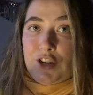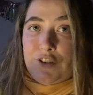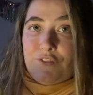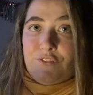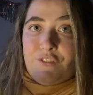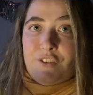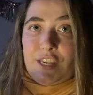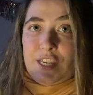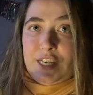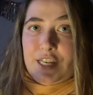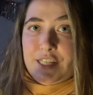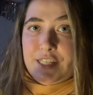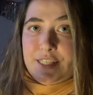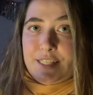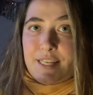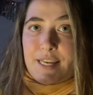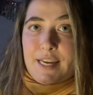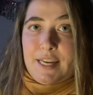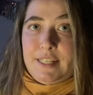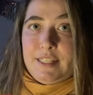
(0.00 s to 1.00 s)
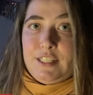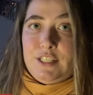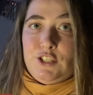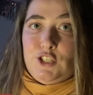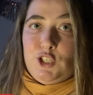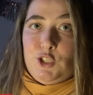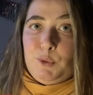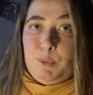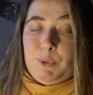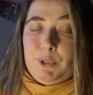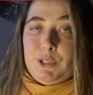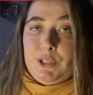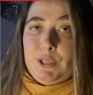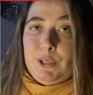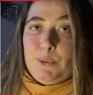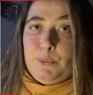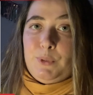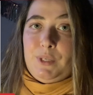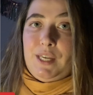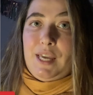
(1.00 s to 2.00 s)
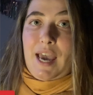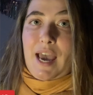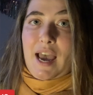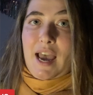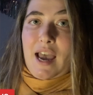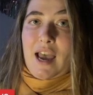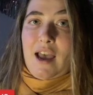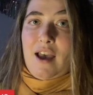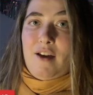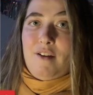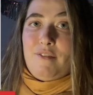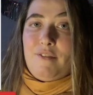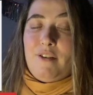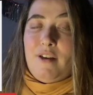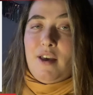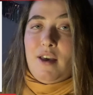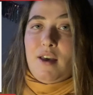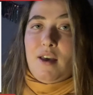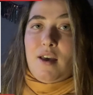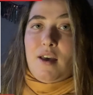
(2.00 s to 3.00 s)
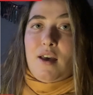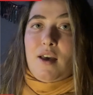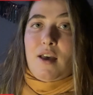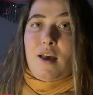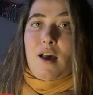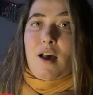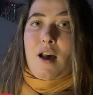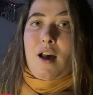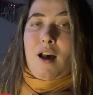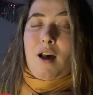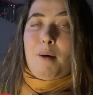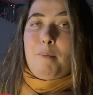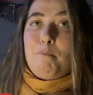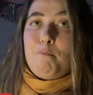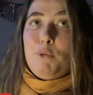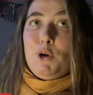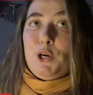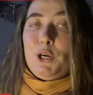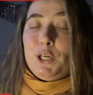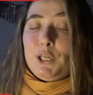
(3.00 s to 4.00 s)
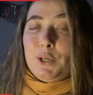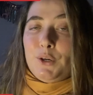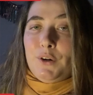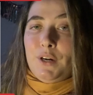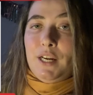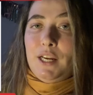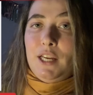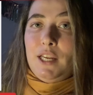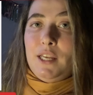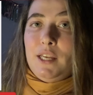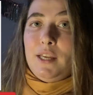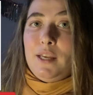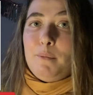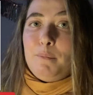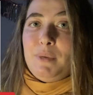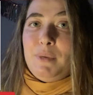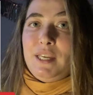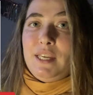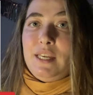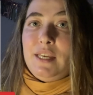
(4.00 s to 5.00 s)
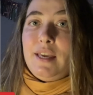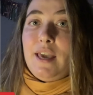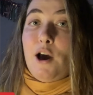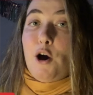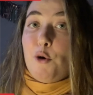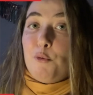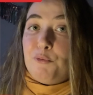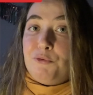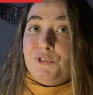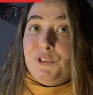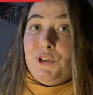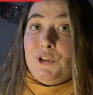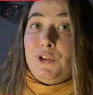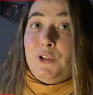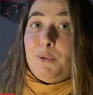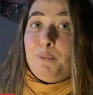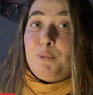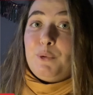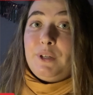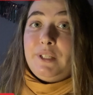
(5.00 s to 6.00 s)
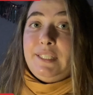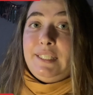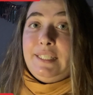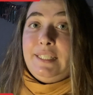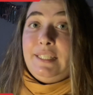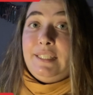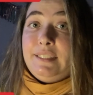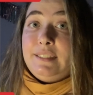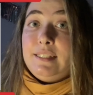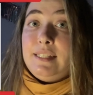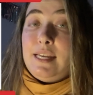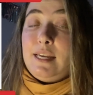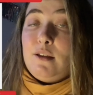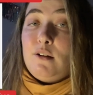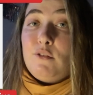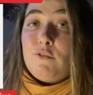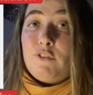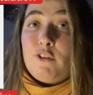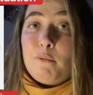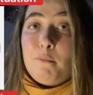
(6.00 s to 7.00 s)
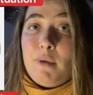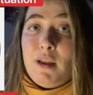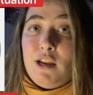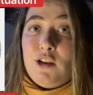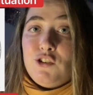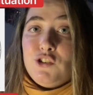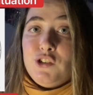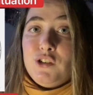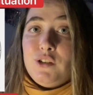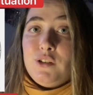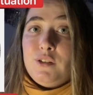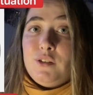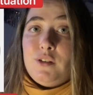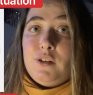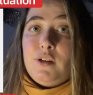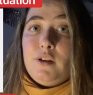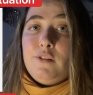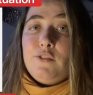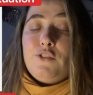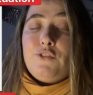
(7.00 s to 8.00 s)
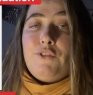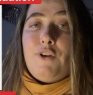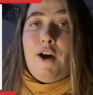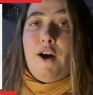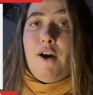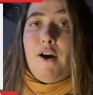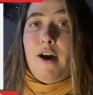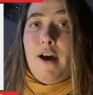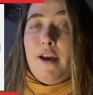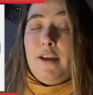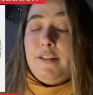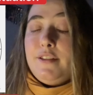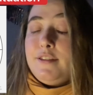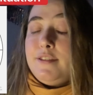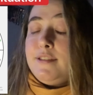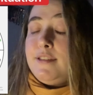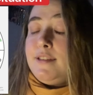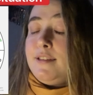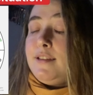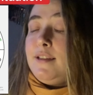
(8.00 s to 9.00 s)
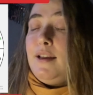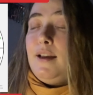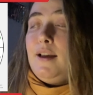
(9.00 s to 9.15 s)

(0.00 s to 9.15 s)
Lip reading: of Venus and Jupiter, we have Mercury being helpful, bringing in information, thoughts,